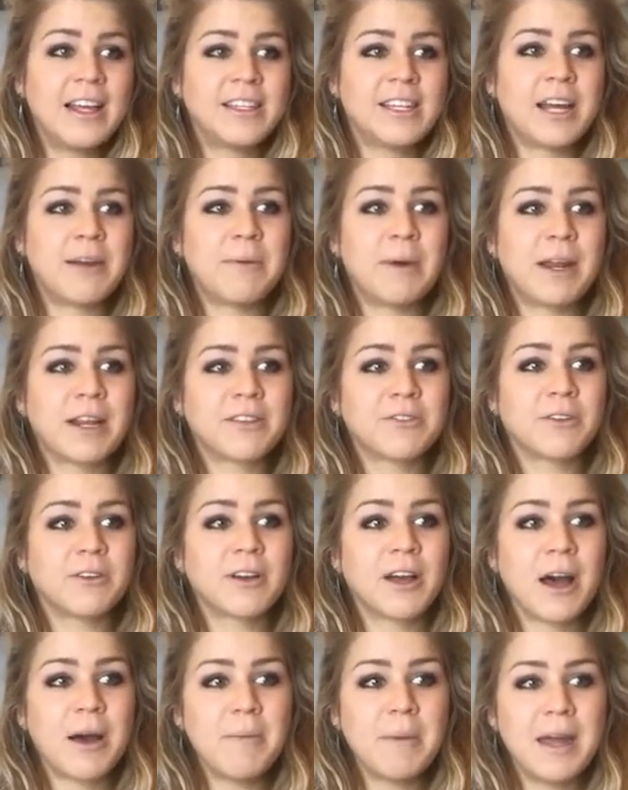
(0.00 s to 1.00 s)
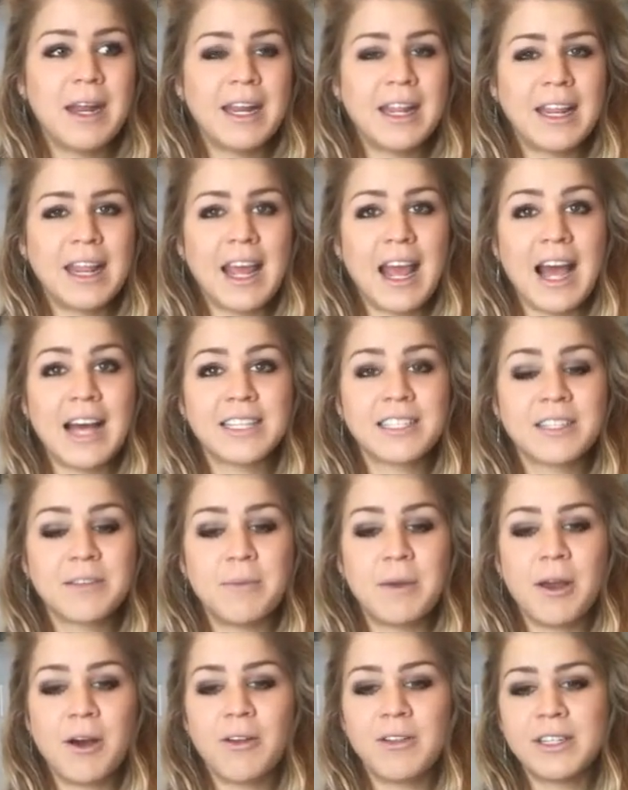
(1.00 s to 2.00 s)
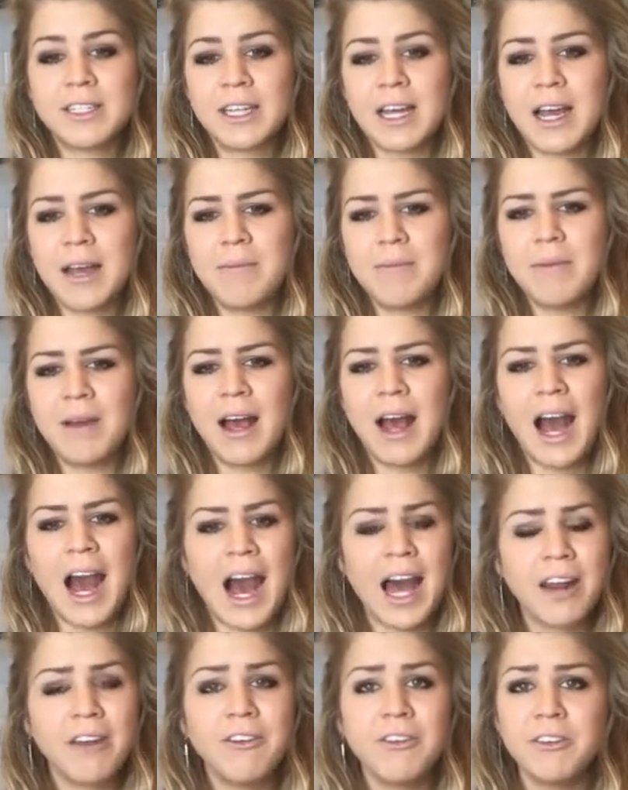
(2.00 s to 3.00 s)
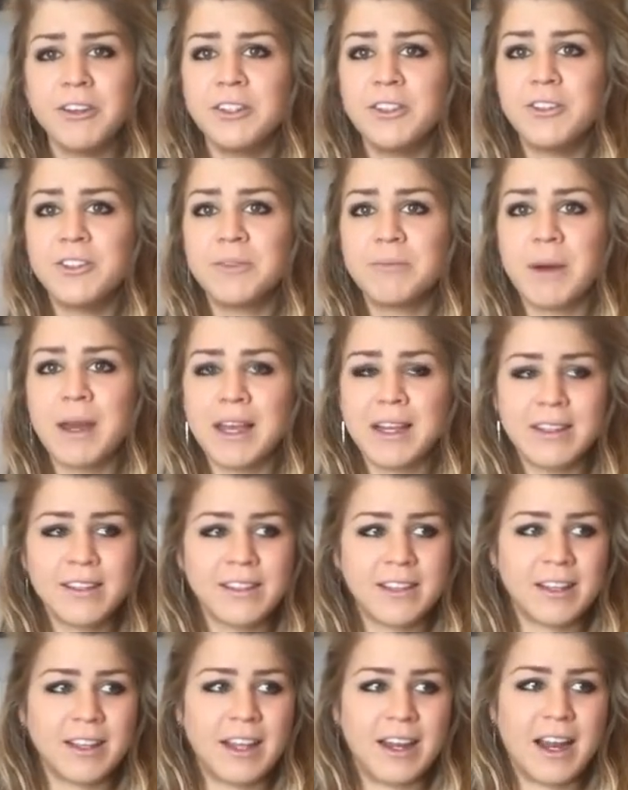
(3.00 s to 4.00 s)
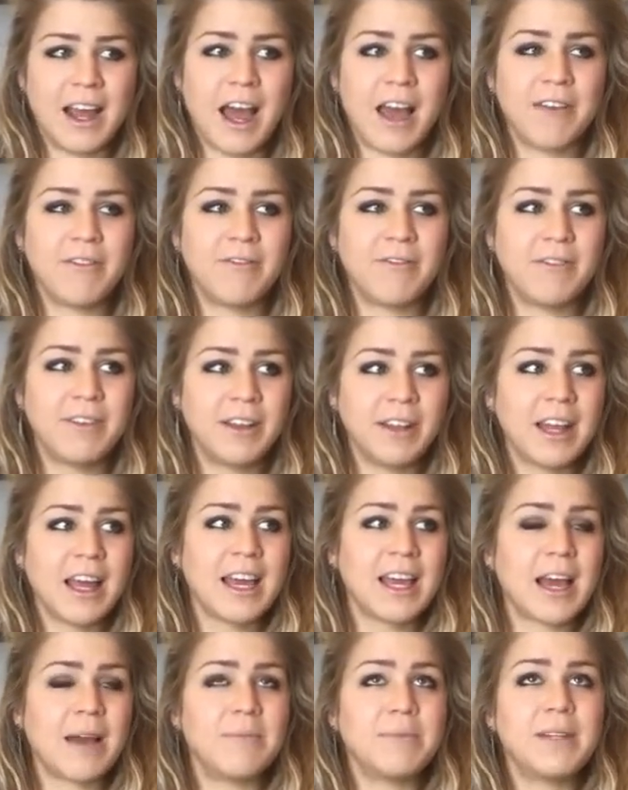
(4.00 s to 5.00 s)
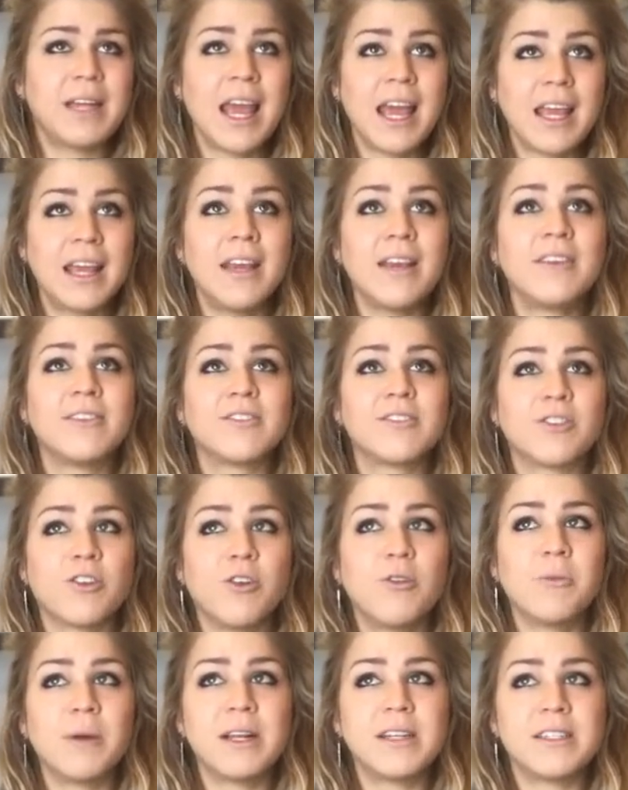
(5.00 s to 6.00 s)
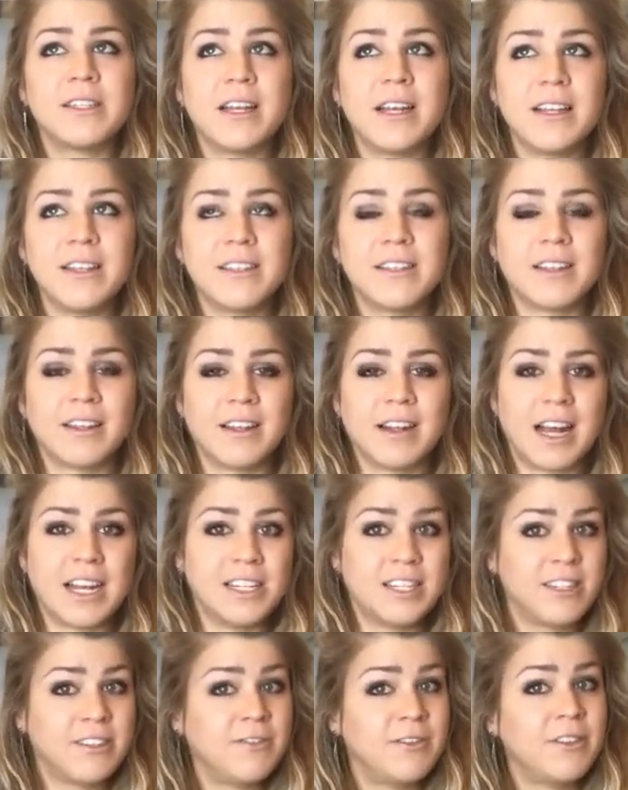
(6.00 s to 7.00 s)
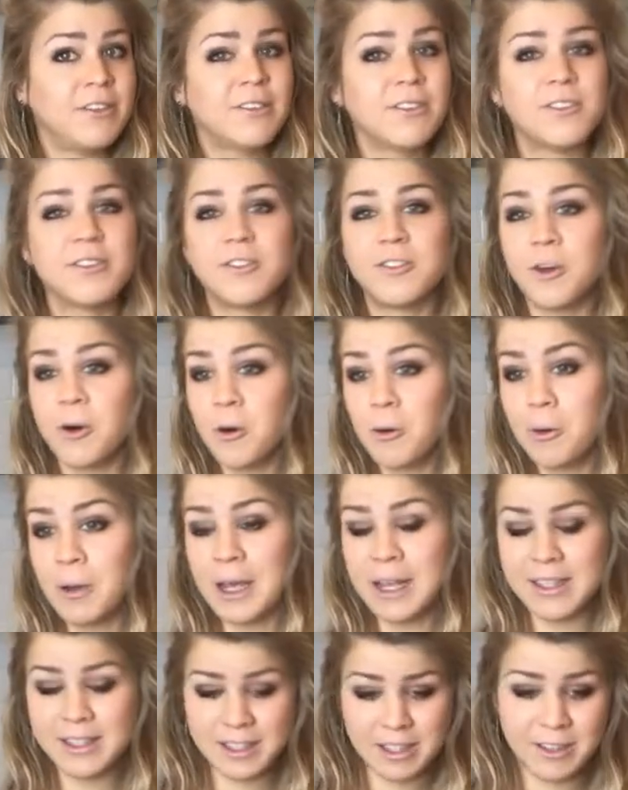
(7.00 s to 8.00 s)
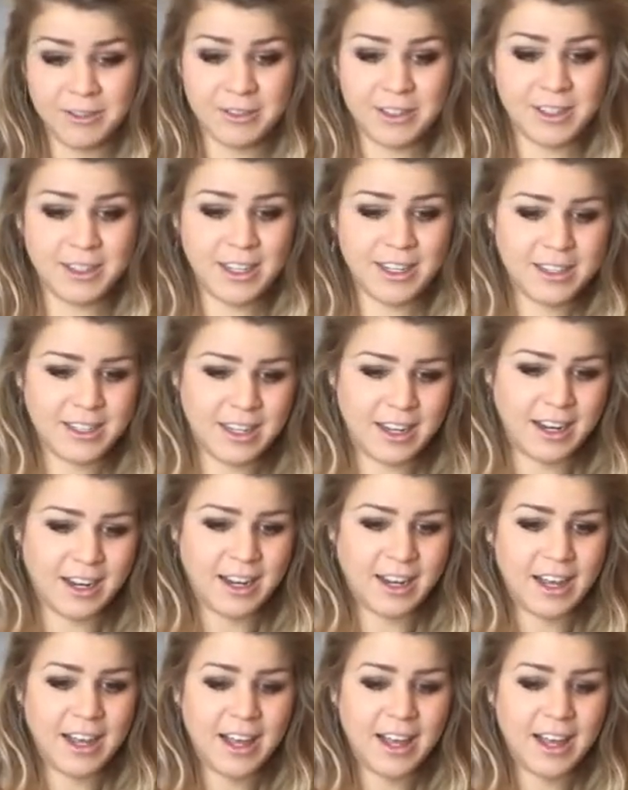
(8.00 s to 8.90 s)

Diabetics will come in and they ask me all the time, how do I reduce my insulin? I feel like I'm taking so much insulin. I just feel so insulin resistant.